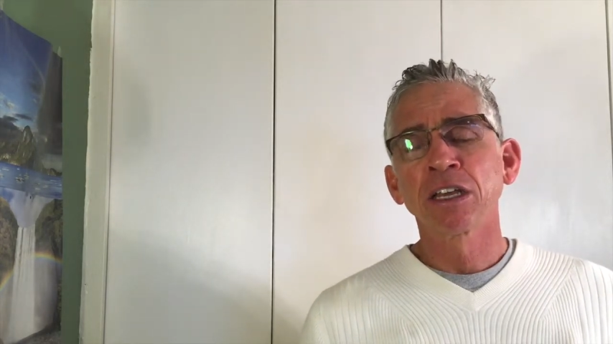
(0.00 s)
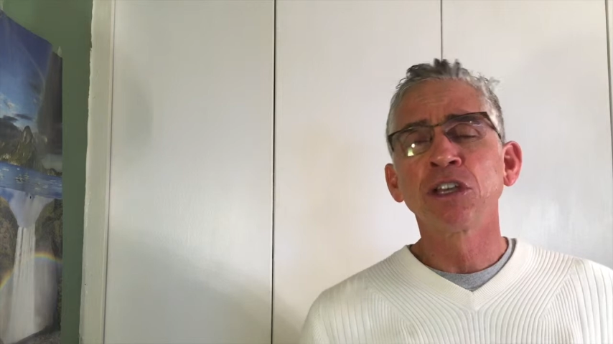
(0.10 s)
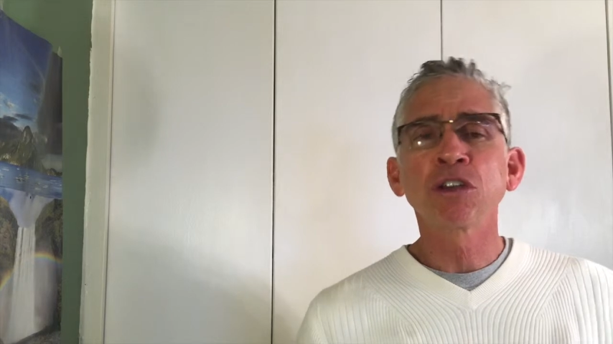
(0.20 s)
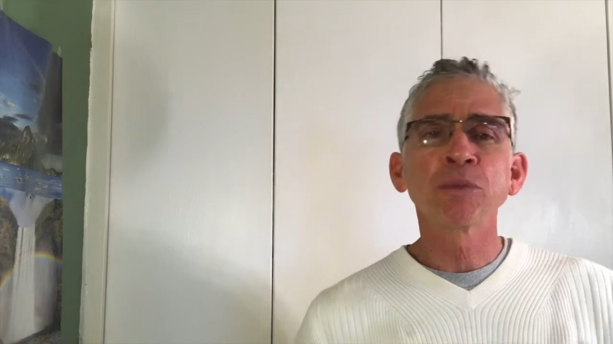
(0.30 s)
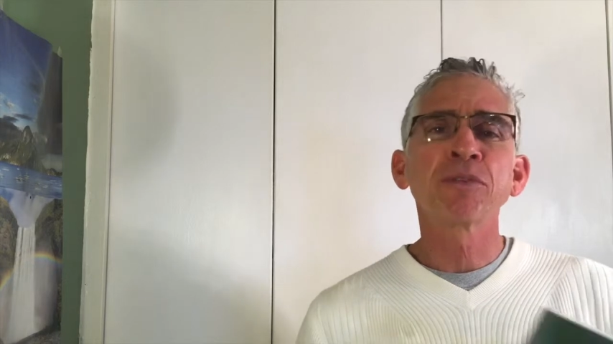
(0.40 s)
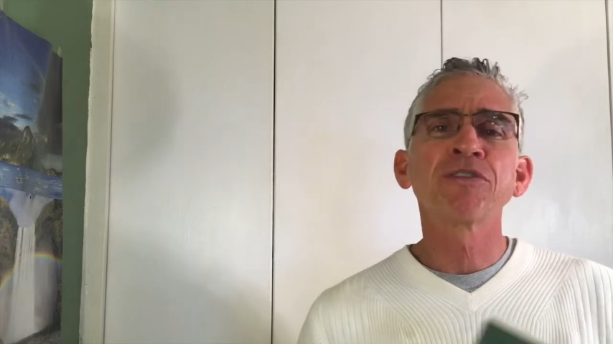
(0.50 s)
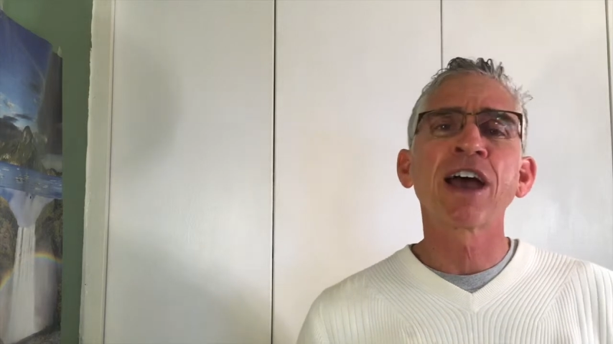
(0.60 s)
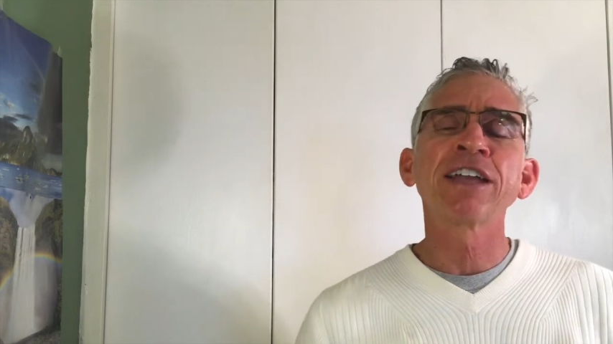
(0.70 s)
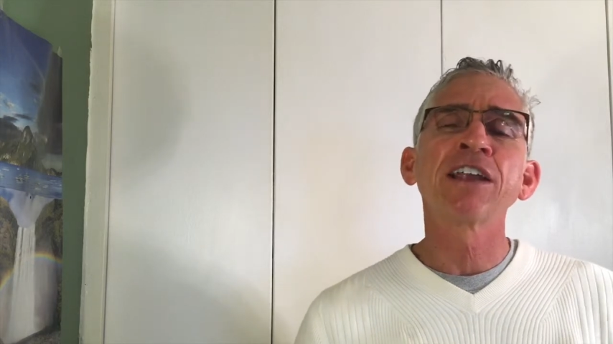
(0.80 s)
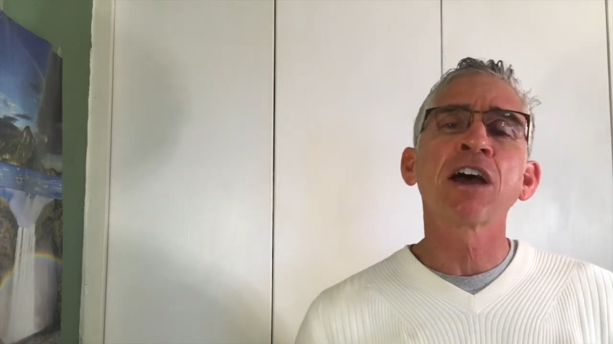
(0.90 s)
you could
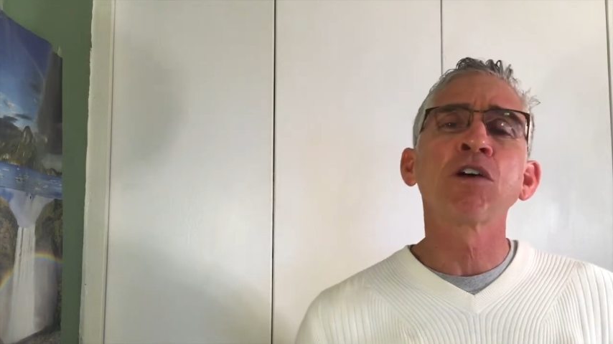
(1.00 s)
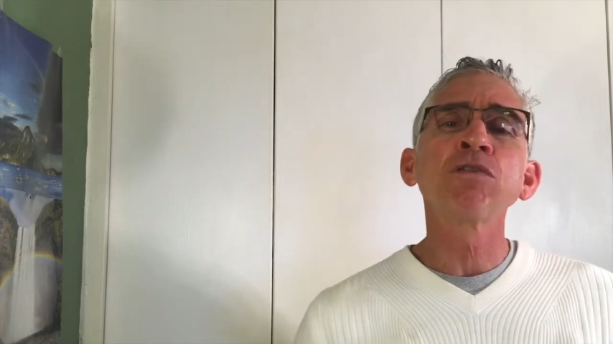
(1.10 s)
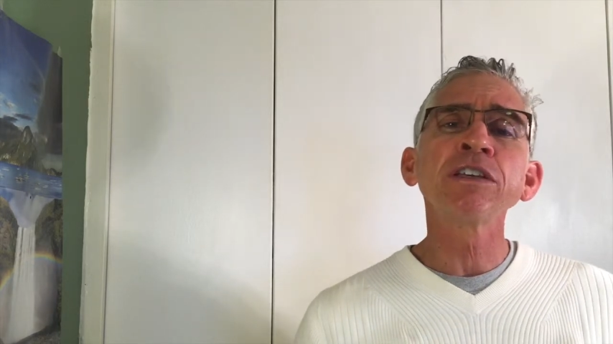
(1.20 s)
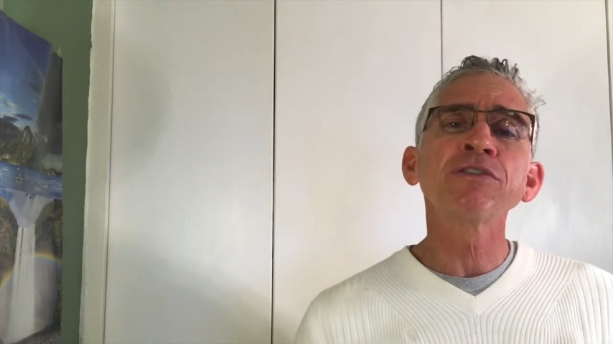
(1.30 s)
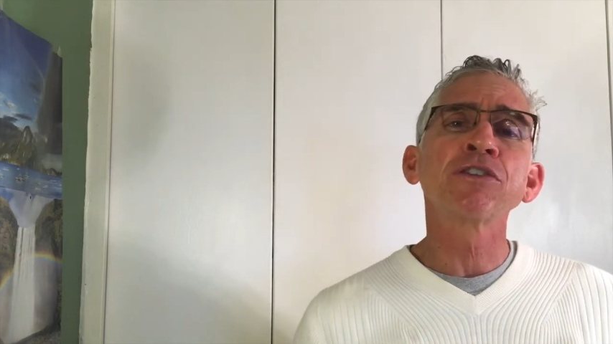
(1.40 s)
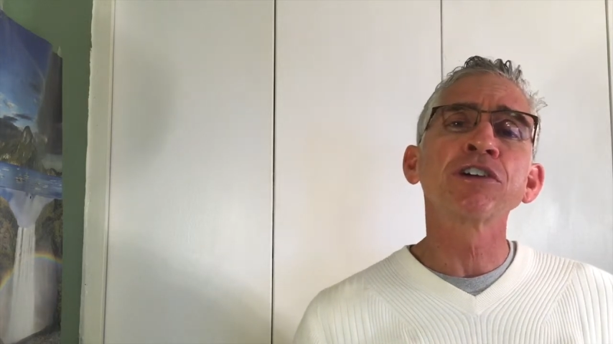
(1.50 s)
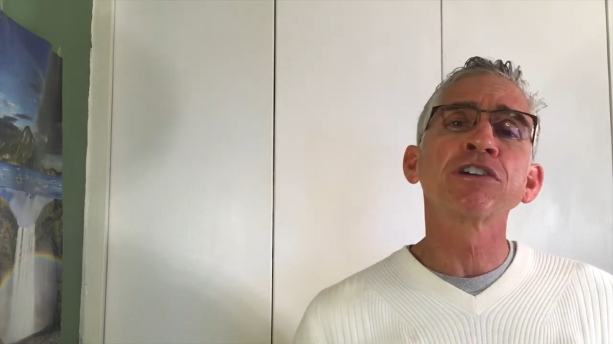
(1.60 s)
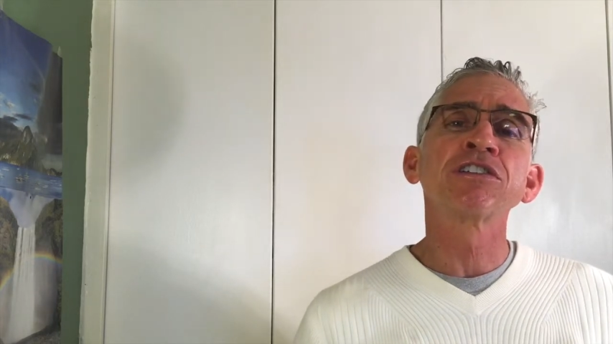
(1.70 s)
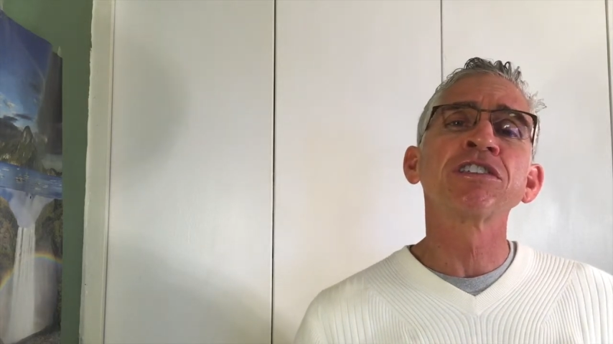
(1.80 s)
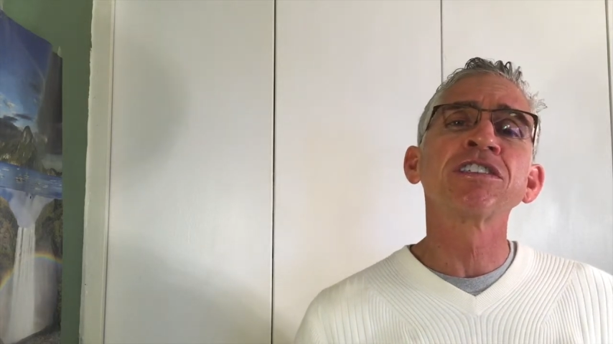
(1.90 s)
provide not only for
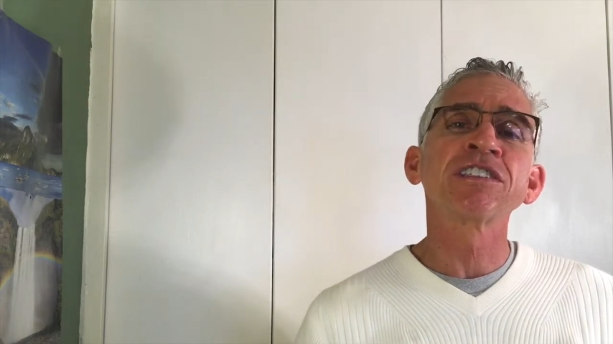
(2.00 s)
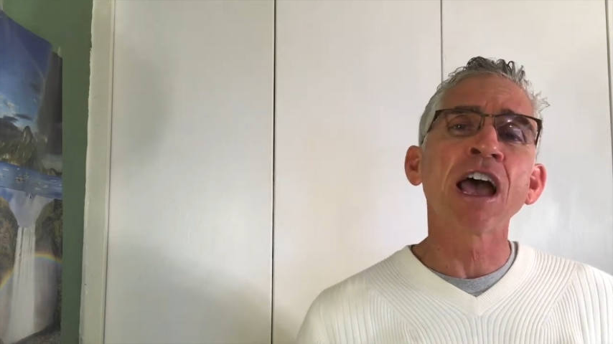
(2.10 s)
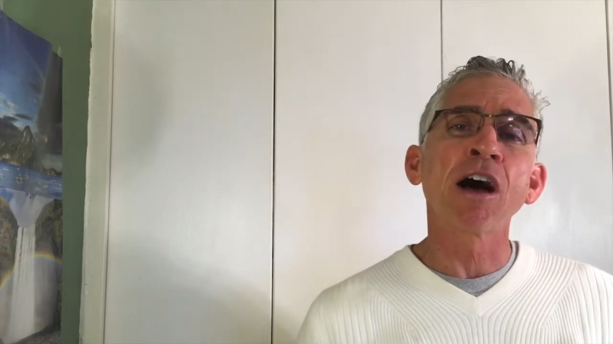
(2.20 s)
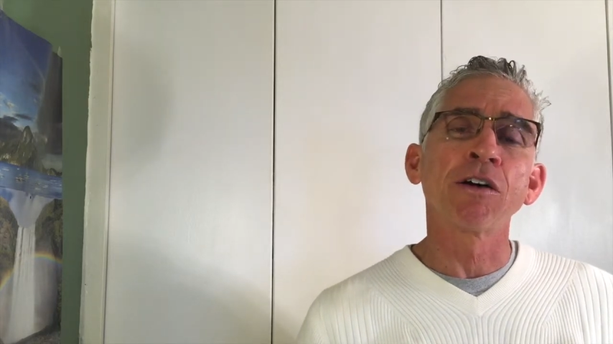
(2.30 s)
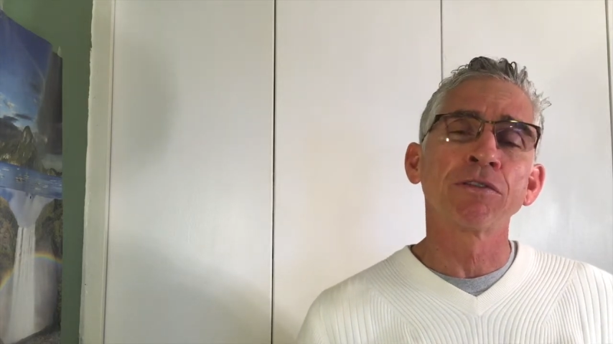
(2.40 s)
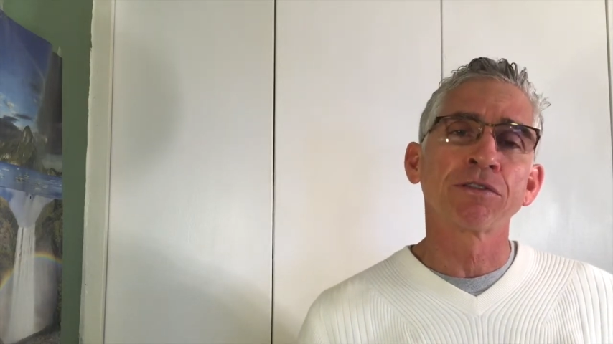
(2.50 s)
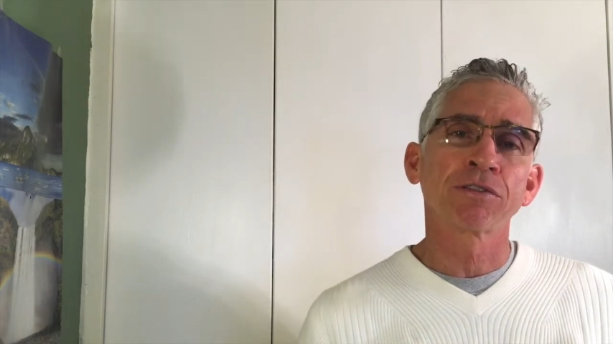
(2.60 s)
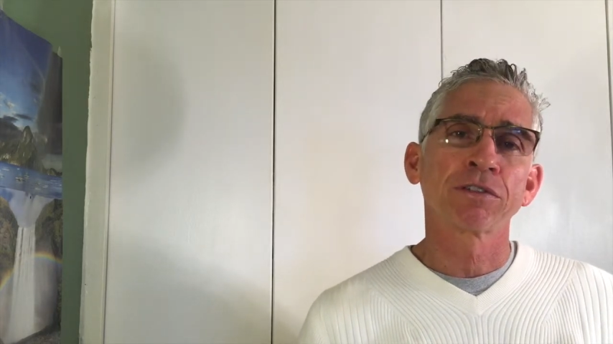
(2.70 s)
yourself